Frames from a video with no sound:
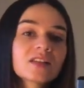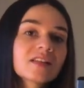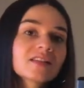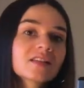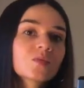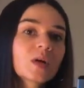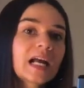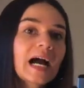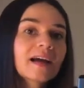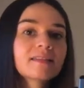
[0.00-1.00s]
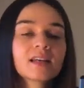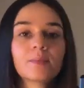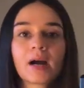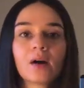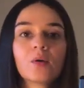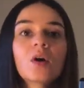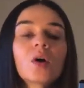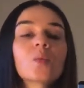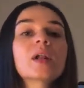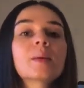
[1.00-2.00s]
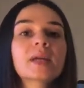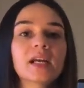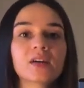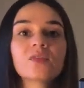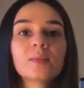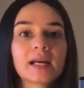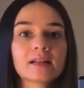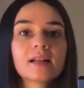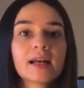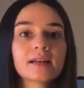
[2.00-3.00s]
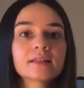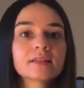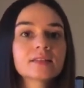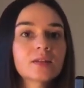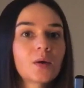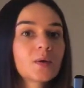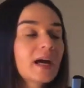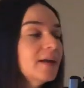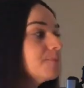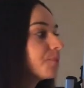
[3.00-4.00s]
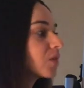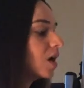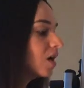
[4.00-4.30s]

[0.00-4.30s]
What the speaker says: and this is what I think about when I'm caring for my clients, okay?